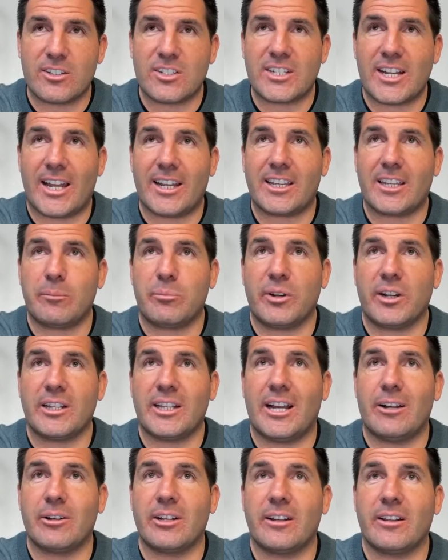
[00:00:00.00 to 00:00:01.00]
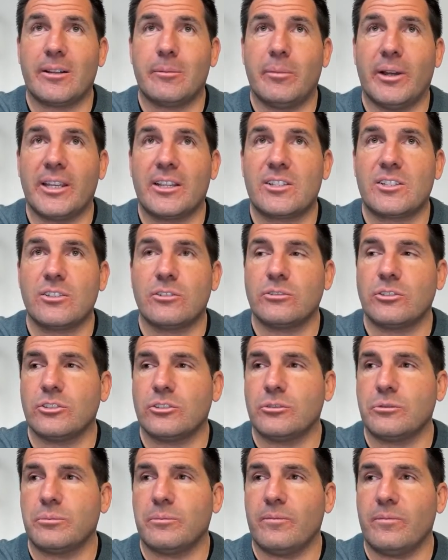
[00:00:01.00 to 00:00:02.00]
talking pretty loud into the mic, so
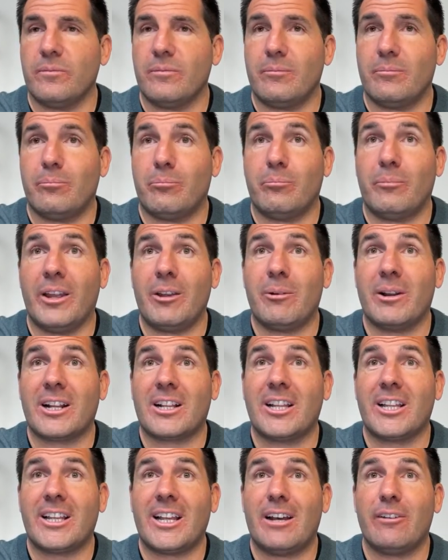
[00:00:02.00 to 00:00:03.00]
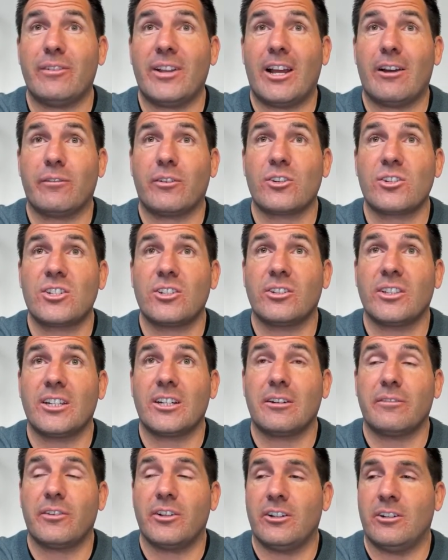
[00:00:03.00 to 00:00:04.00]
you might want to click off now if you're still
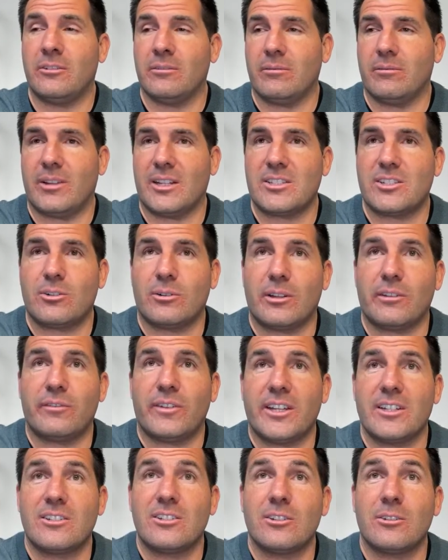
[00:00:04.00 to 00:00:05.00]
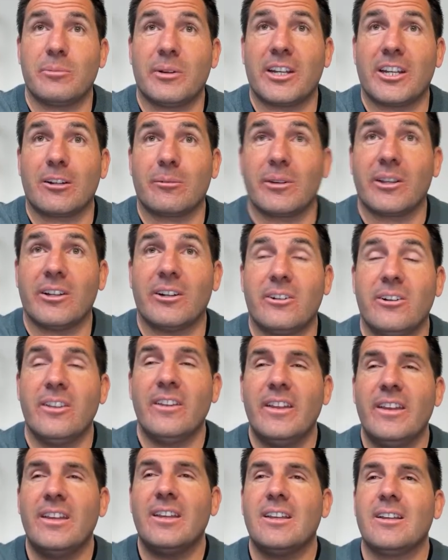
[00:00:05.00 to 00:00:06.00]
here. If you don't, that's totally fine too, but here we go.
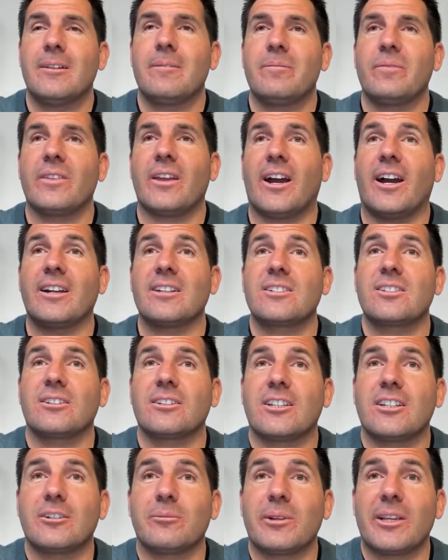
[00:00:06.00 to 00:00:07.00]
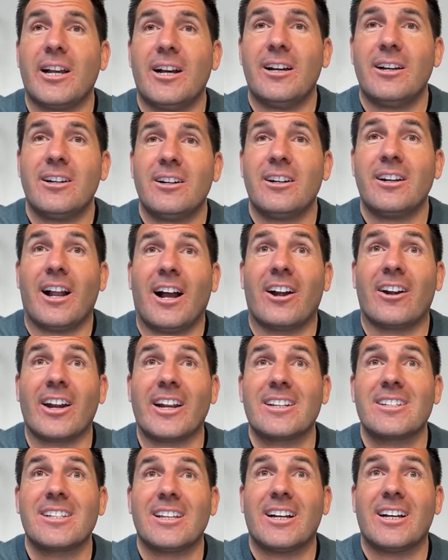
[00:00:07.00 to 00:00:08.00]
All right, so here we are. All
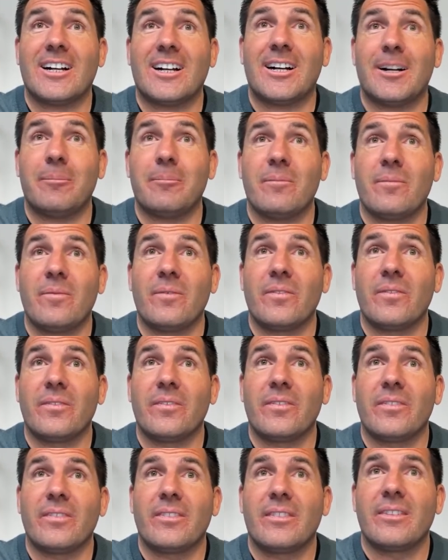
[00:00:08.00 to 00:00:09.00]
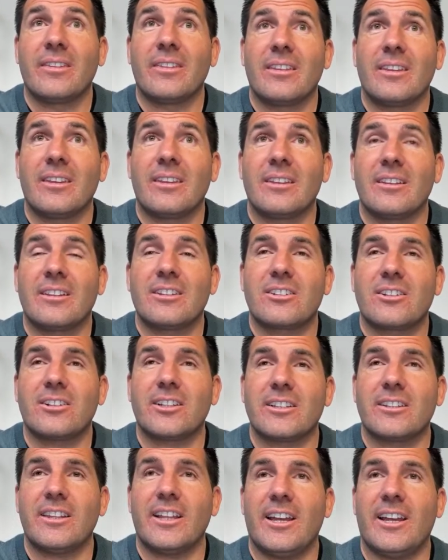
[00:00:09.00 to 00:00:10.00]
right. Um, fish, fish,
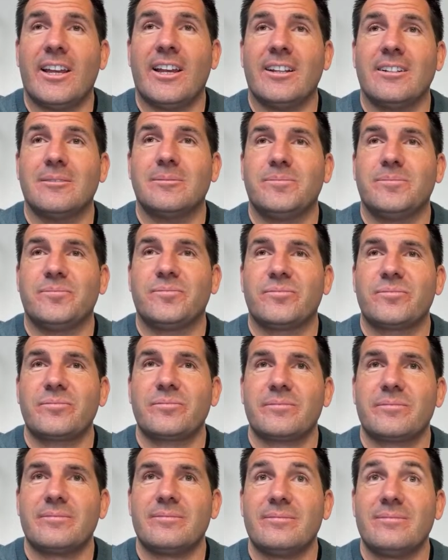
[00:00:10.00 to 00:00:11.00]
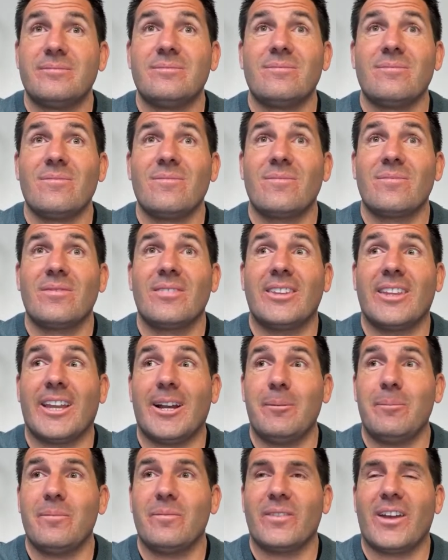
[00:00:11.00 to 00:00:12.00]
button. Like that. Alert. Are you sure you want to stop streaming? Hey.
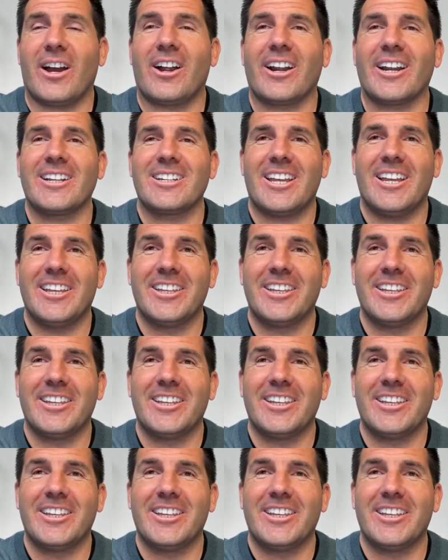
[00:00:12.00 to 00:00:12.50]
Yep. All right.